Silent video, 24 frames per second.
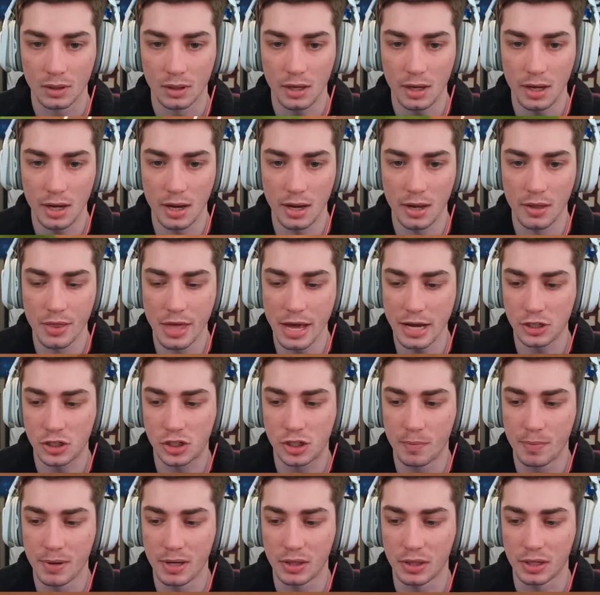And that
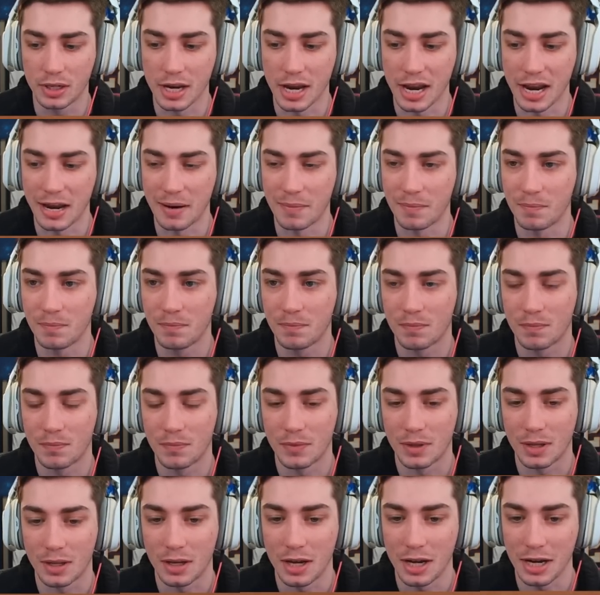should be the game.
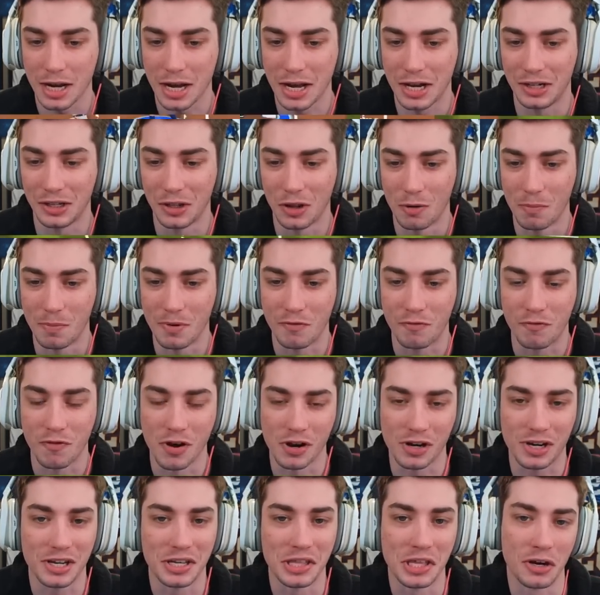I got a little bit
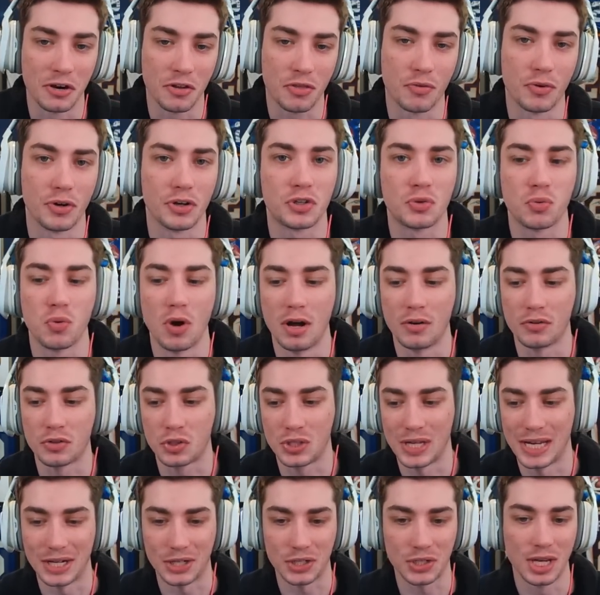funky there, threw a
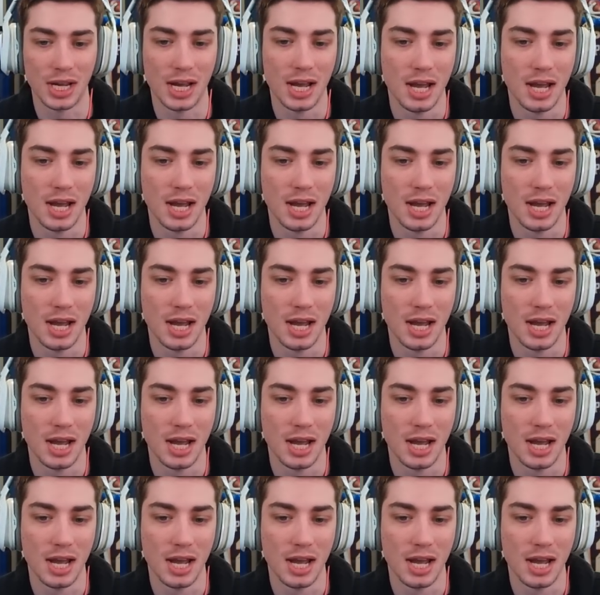12-6